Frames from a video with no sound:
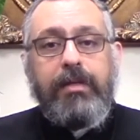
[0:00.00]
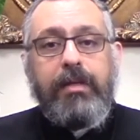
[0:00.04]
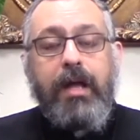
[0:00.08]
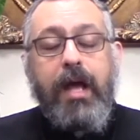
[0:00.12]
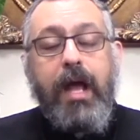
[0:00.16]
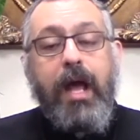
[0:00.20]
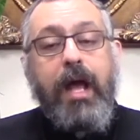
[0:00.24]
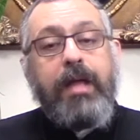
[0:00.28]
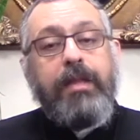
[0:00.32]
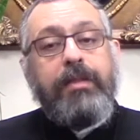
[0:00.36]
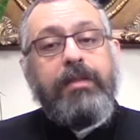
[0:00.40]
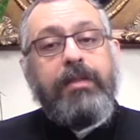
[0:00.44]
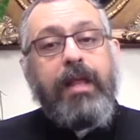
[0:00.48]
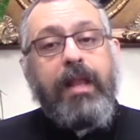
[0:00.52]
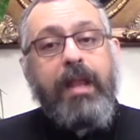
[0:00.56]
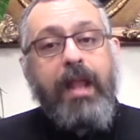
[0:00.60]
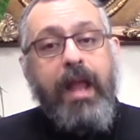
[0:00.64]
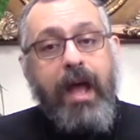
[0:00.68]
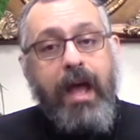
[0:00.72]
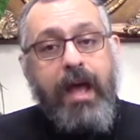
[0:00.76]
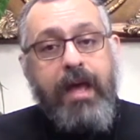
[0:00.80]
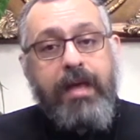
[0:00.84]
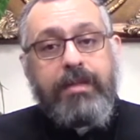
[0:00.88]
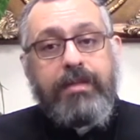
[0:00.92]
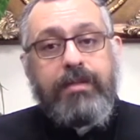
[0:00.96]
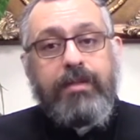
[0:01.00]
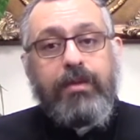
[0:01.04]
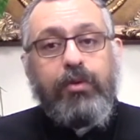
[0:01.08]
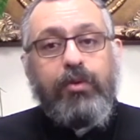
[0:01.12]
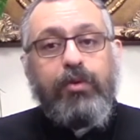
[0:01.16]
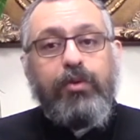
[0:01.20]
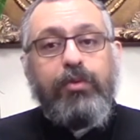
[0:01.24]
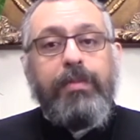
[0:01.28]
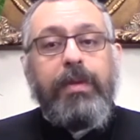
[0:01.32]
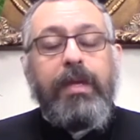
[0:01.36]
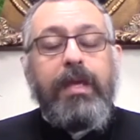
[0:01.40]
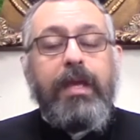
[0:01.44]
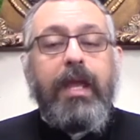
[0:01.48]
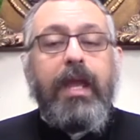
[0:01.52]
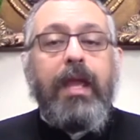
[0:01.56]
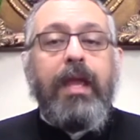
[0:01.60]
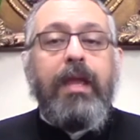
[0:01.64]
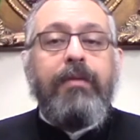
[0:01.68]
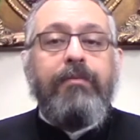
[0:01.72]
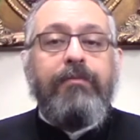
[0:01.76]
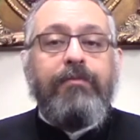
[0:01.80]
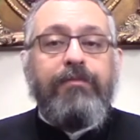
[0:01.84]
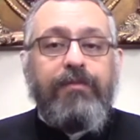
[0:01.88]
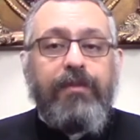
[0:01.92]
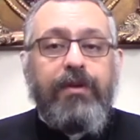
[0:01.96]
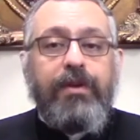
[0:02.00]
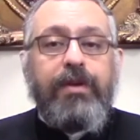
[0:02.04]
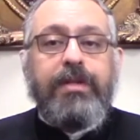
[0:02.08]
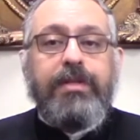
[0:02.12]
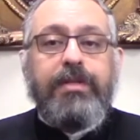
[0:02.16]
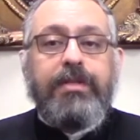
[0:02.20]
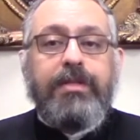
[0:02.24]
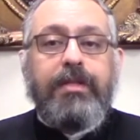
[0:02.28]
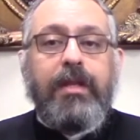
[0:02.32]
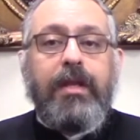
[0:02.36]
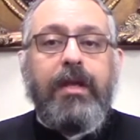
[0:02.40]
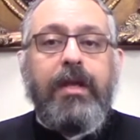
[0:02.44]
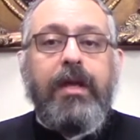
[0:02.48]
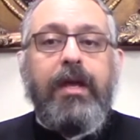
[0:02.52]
and the last who became first